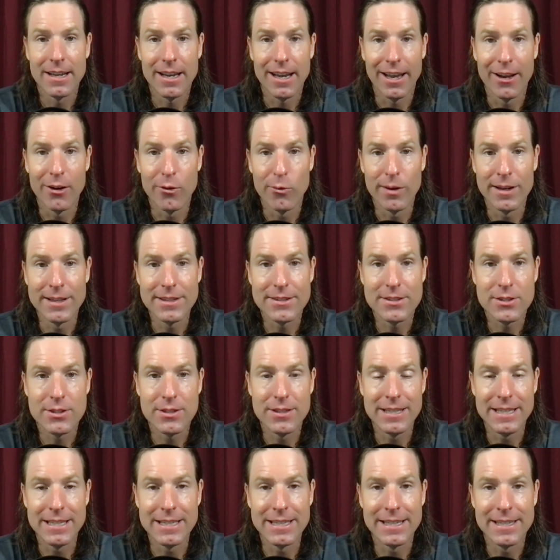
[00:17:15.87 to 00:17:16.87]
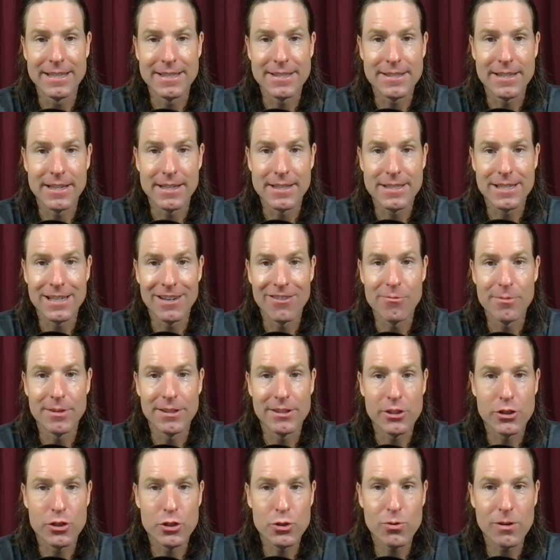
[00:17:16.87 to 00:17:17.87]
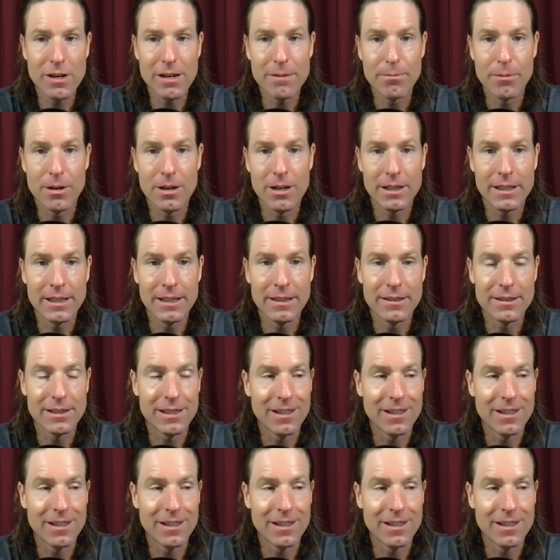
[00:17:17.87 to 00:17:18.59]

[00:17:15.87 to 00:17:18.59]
and went to the United States government to trademark it.